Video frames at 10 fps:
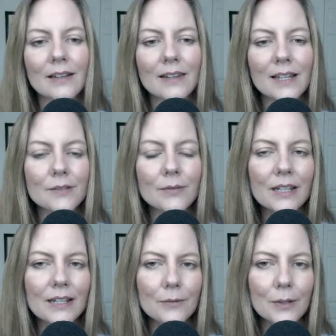that's
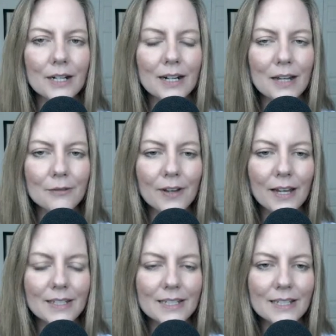really where I
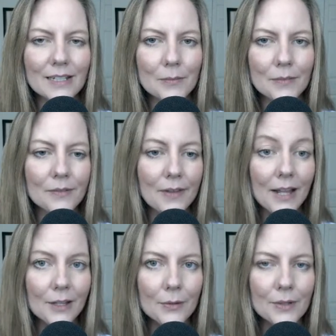find the
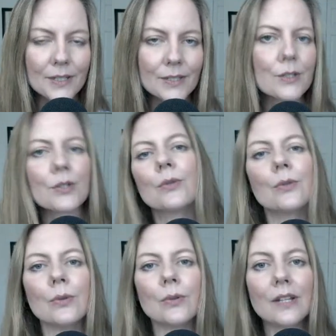value is
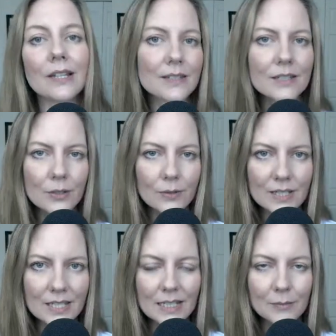to listen to the
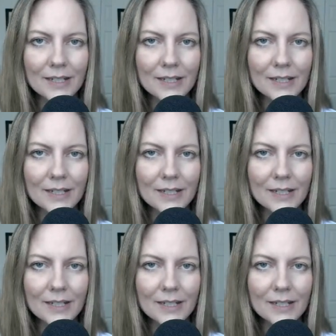team.